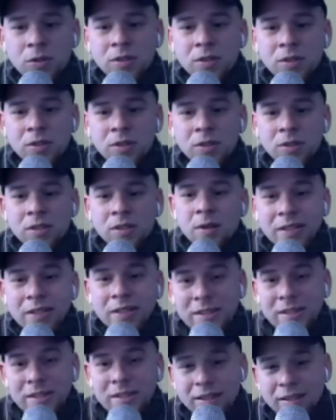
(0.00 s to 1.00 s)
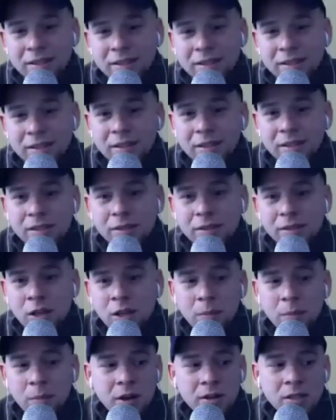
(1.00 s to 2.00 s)
focusing distance
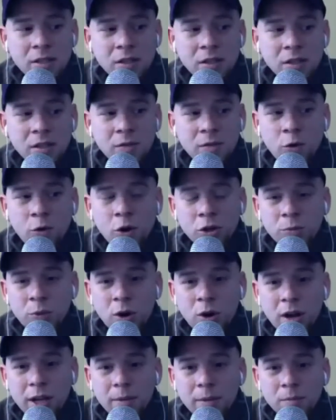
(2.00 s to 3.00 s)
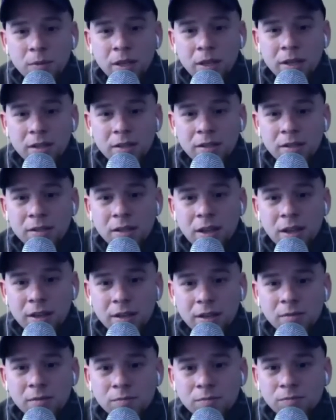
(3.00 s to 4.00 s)
compared to the 400 Prime. It is
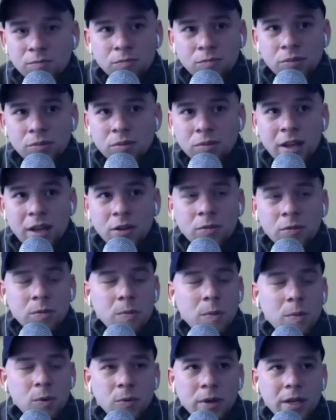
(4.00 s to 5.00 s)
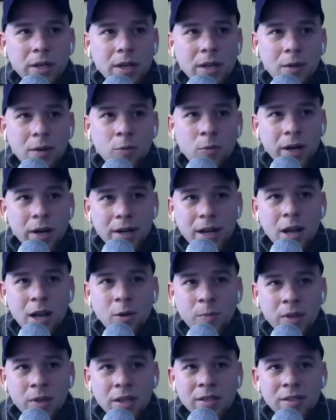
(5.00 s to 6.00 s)
like, I don't remember right now,
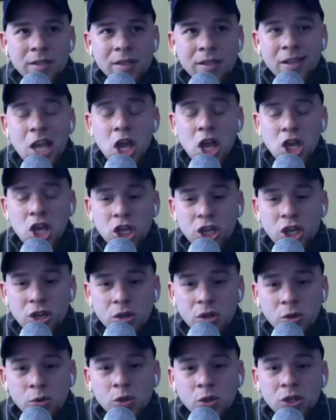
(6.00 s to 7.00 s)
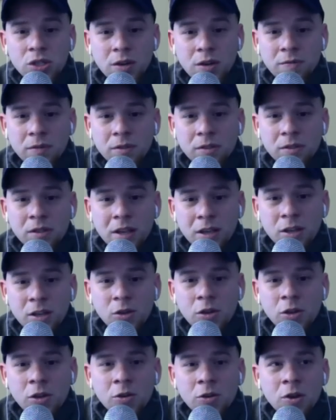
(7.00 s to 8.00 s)
but it's a huge difference. Like you
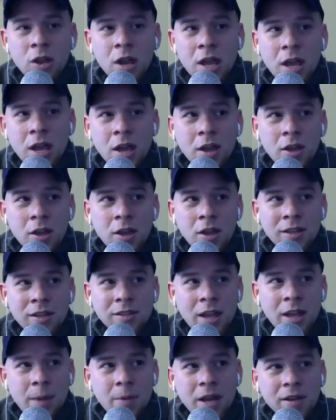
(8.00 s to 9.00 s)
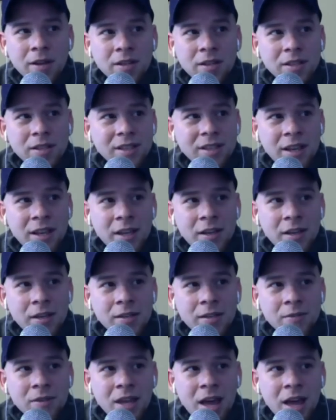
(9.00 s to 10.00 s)
could, I'm not going to
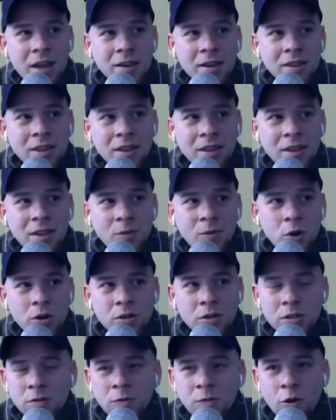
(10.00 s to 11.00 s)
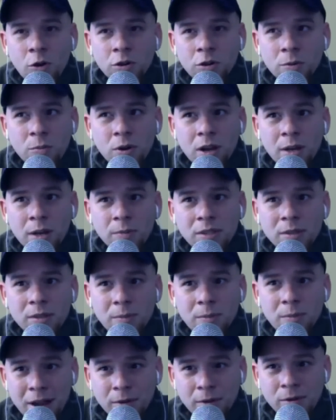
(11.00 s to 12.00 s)
say that the 100 to 400 Prime is a
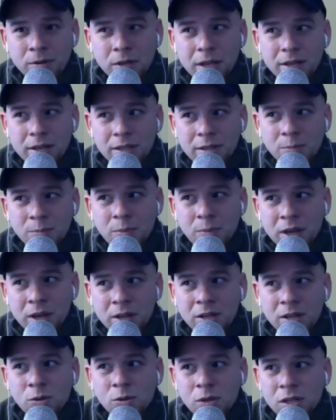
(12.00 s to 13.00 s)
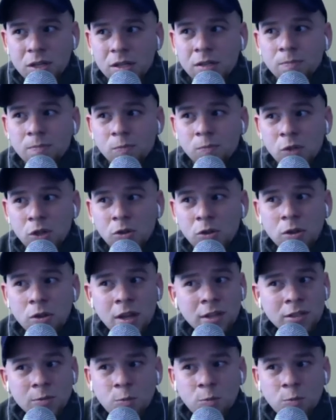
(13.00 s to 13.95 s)
macro lens, but it's